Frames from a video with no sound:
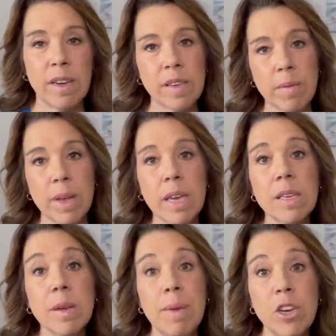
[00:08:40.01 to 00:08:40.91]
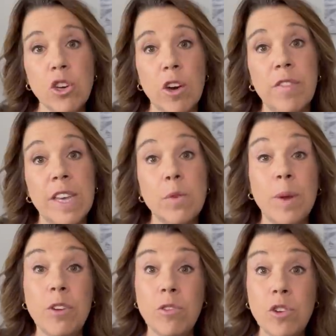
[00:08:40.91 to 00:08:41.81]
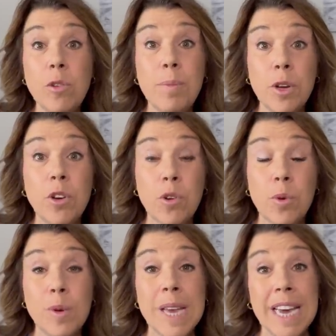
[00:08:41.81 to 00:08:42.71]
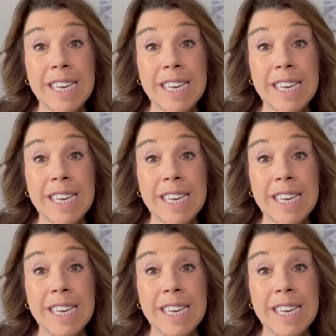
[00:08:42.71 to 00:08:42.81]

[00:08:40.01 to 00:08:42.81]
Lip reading: Now, something else to make sure of is when you do book your cruise,